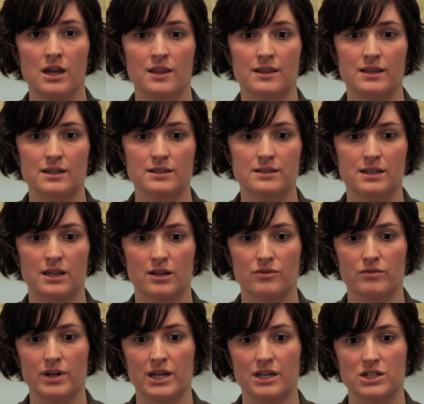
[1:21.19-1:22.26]
These can
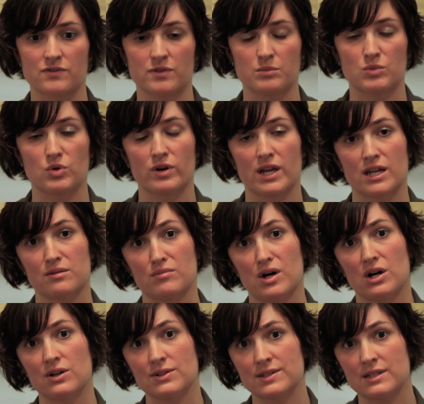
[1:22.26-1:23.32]
range from grand
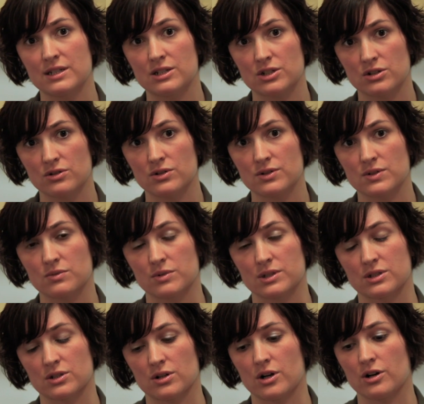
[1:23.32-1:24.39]
mal seizures,
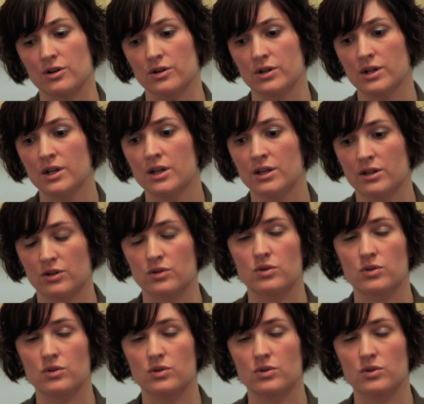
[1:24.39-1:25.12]
which are you know,